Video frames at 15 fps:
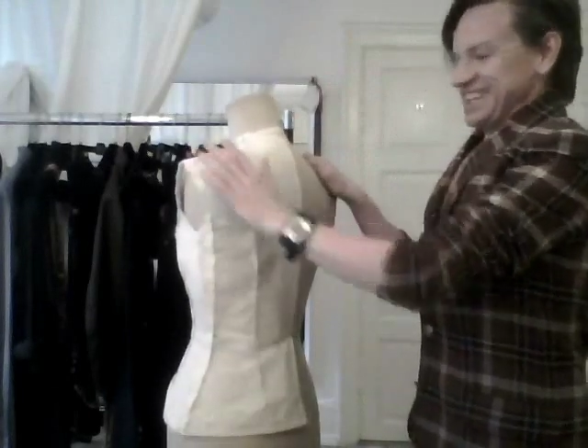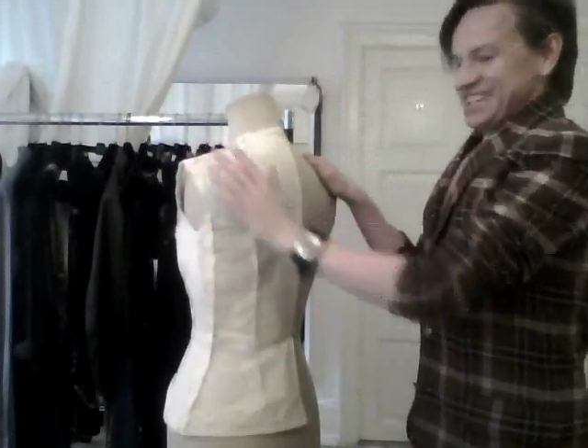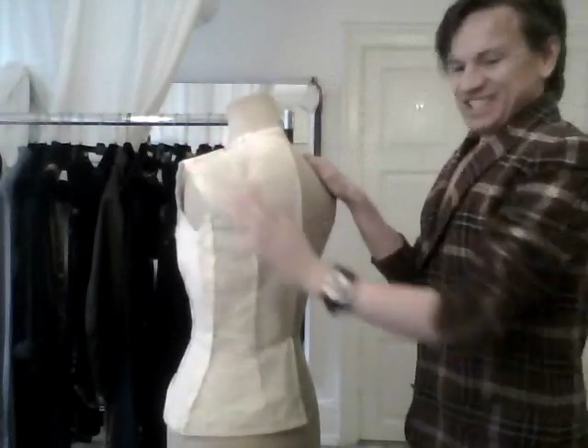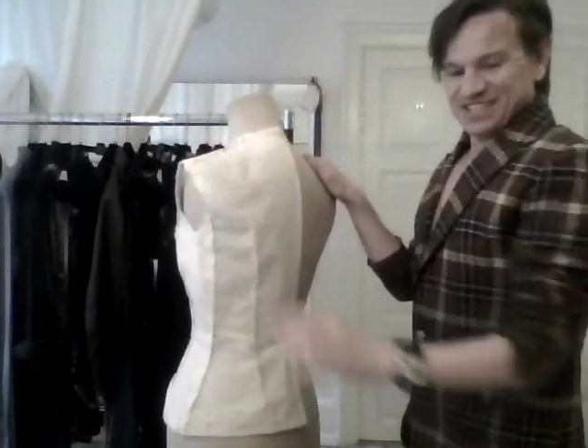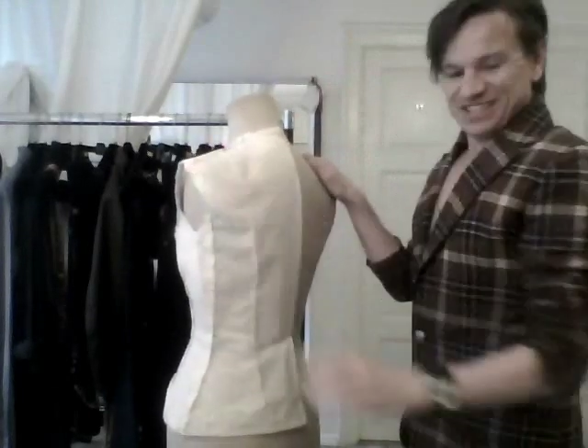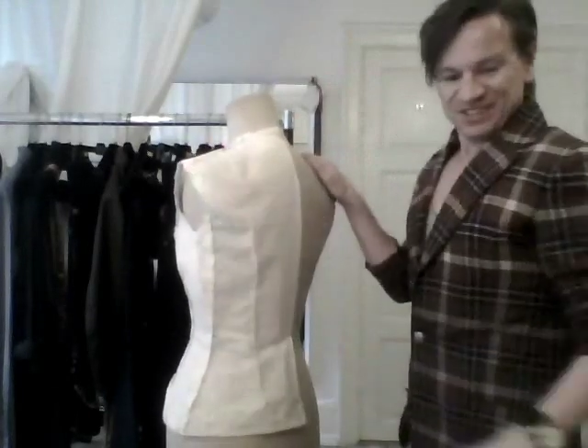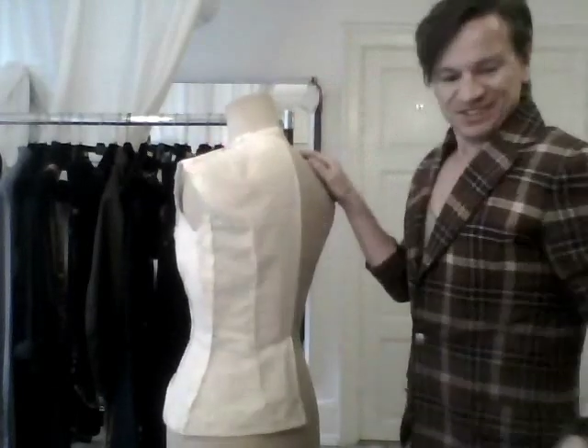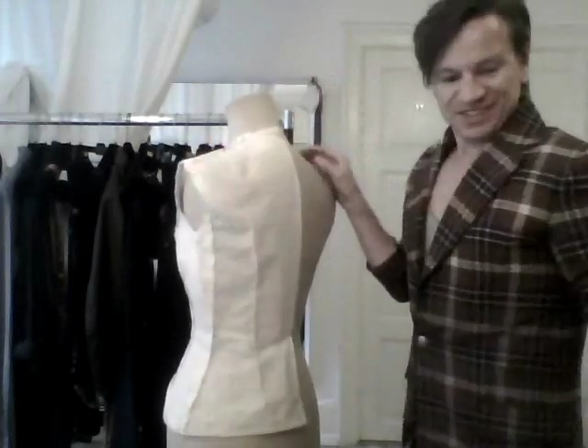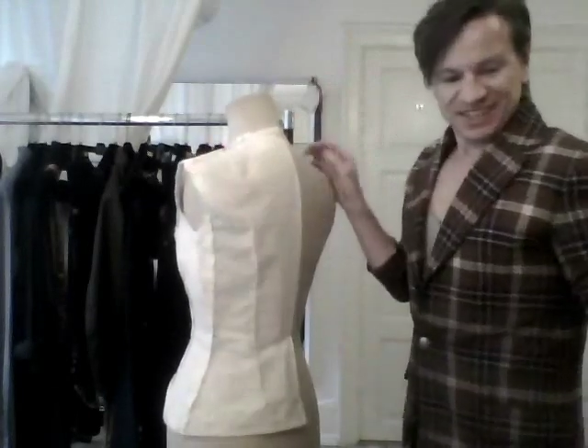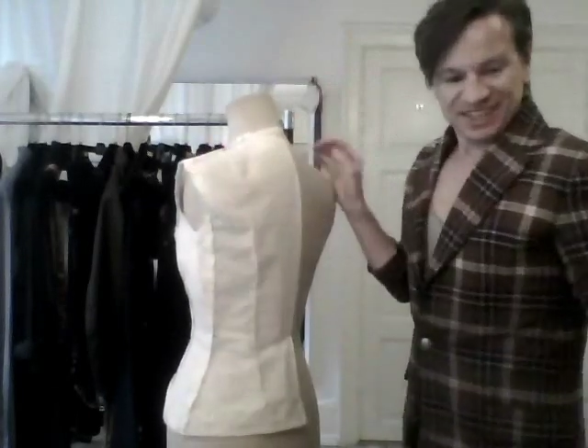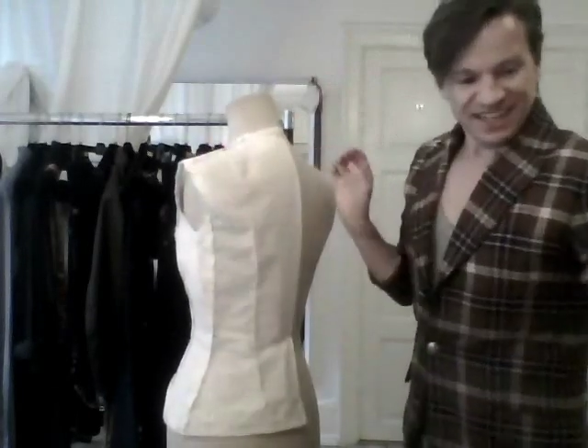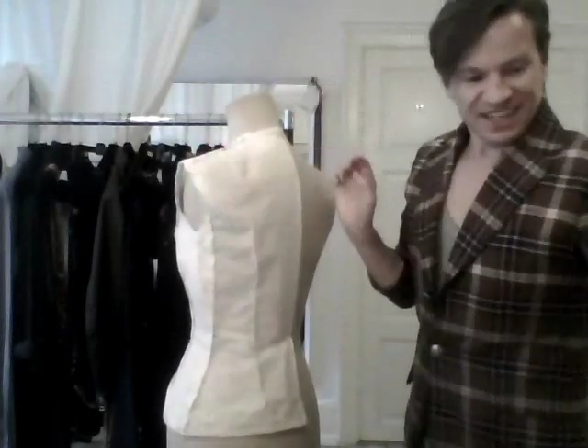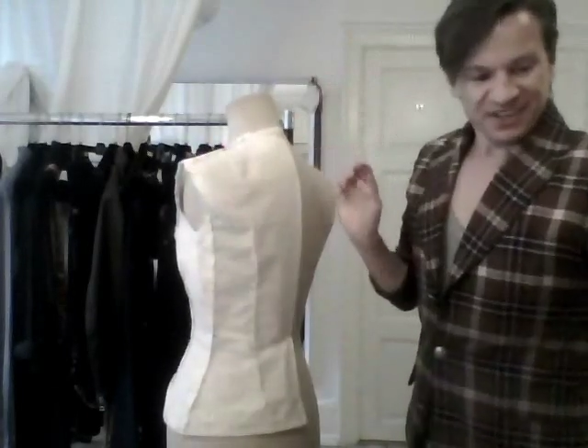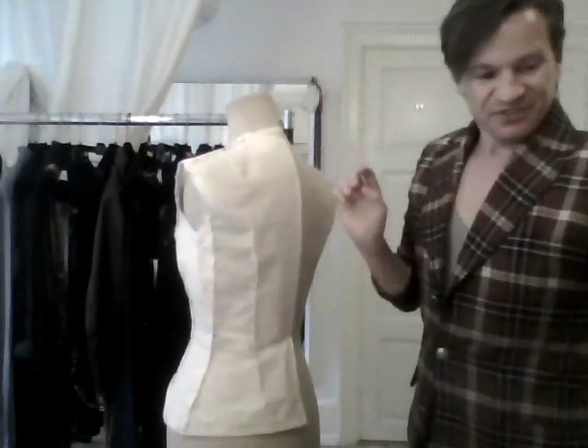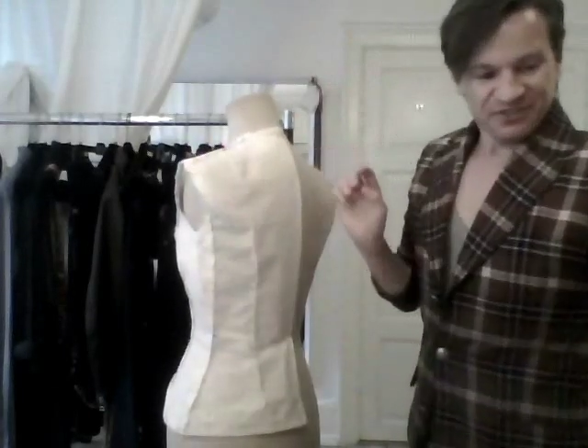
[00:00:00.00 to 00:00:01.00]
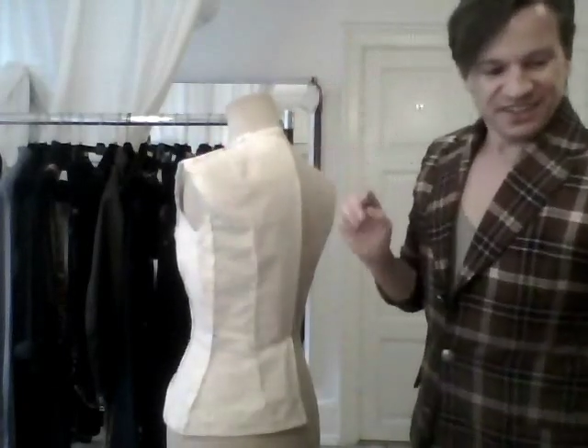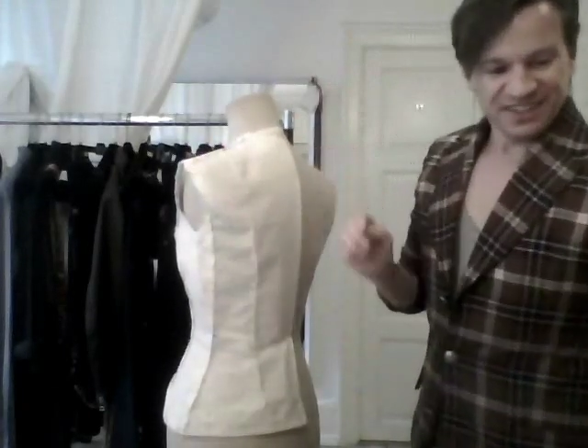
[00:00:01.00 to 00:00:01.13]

So I have